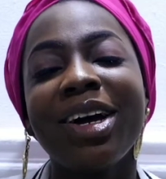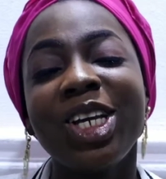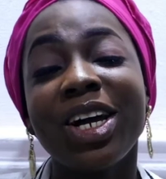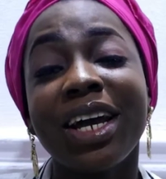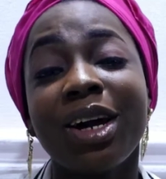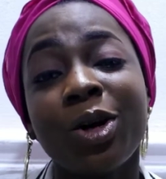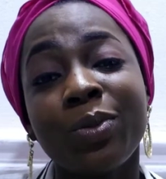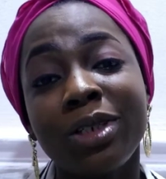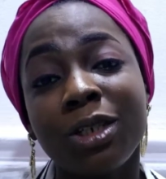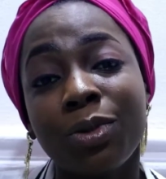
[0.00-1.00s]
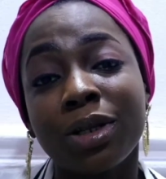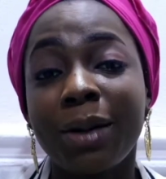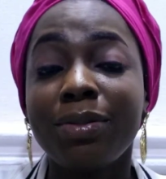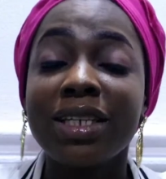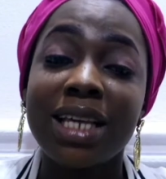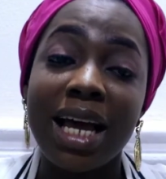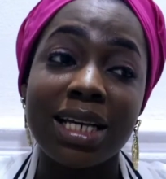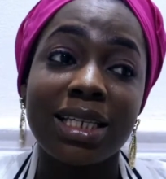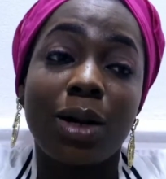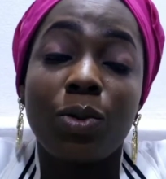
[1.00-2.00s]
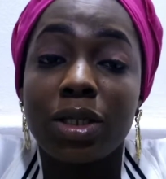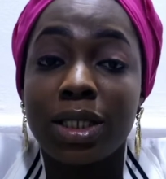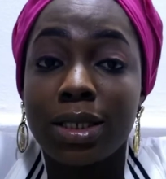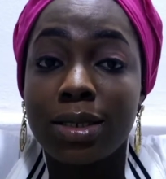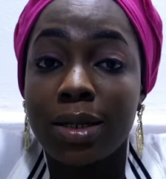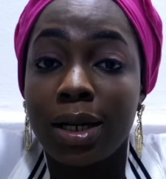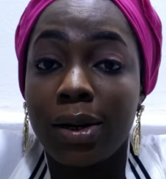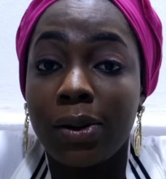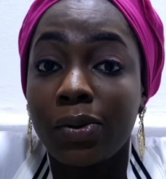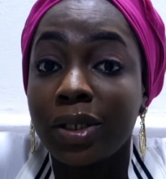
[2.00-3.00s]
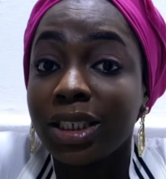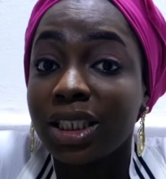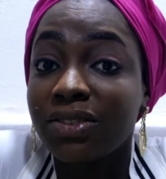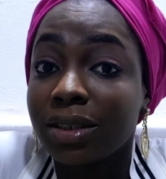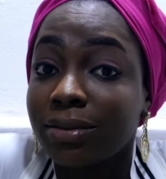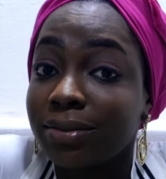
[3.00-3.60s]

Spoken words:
Yeah, girl, open the portal. Please ask her what's she giving.